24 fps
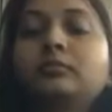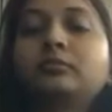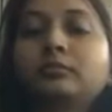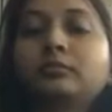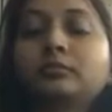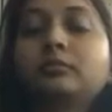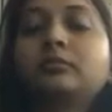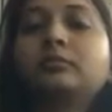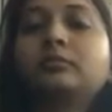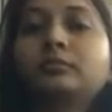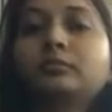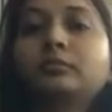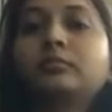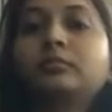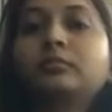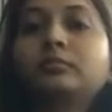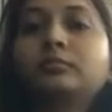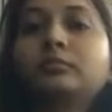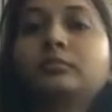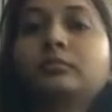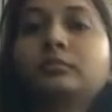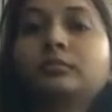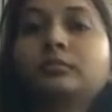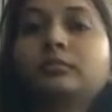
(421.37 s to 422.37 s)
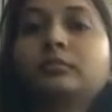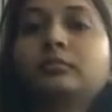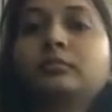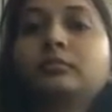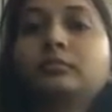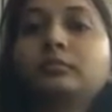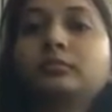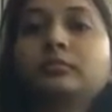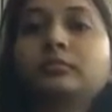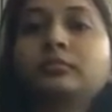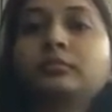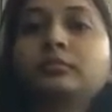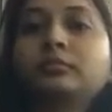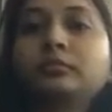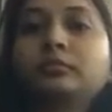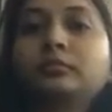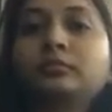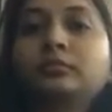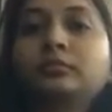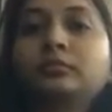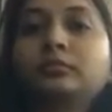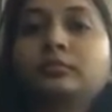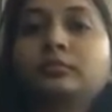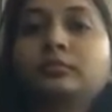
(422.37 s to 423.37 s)

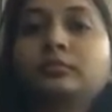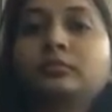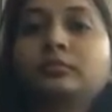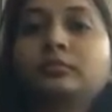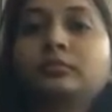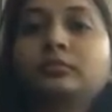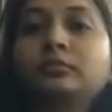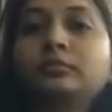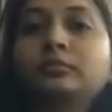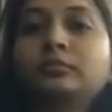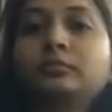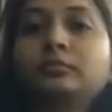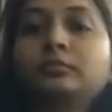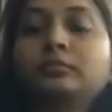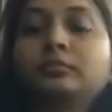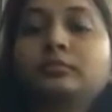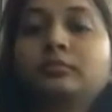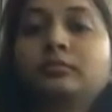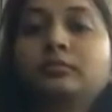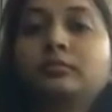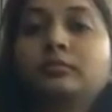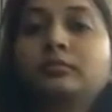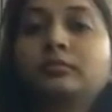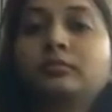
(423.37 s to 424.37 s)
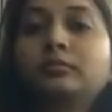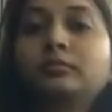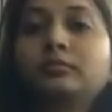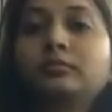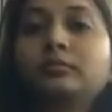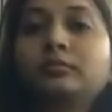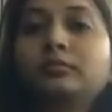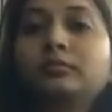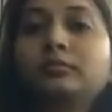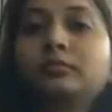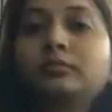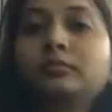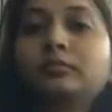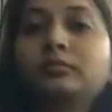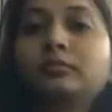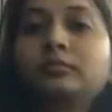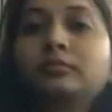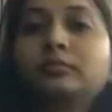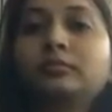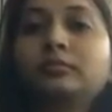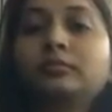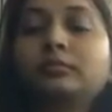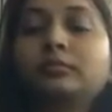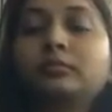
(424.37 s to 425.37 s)

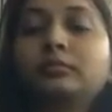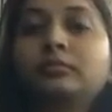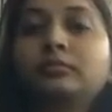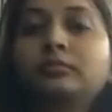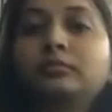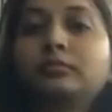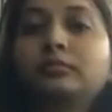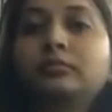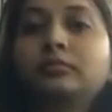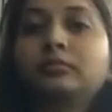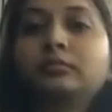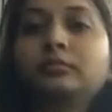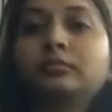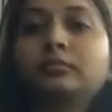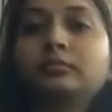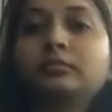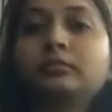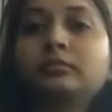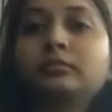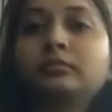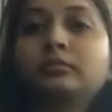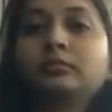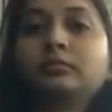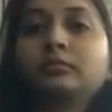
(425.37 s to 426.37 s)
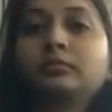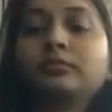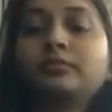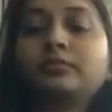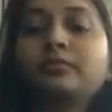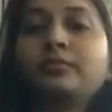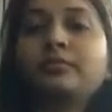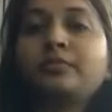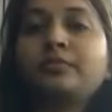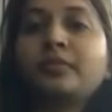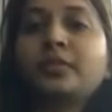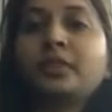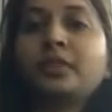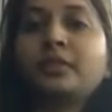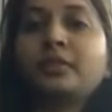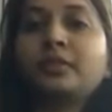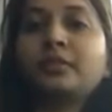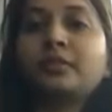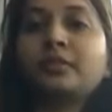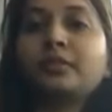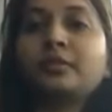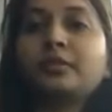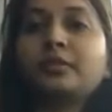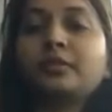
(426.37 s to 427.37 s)

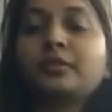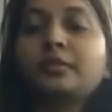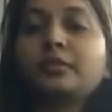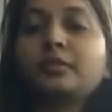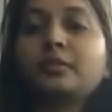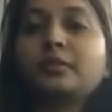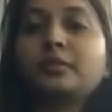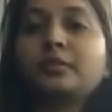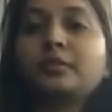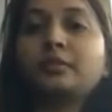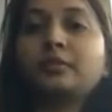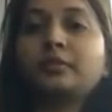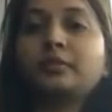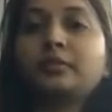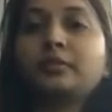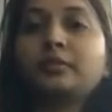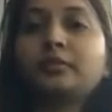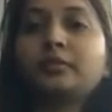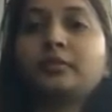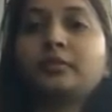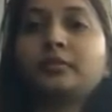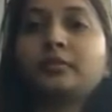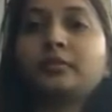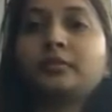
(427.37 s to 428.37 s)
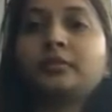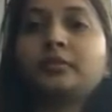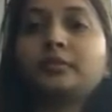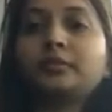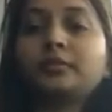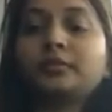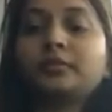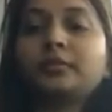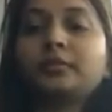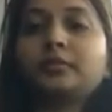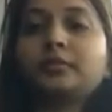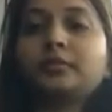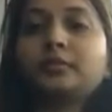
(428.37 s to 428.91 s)
No words are spoken by the person on screen.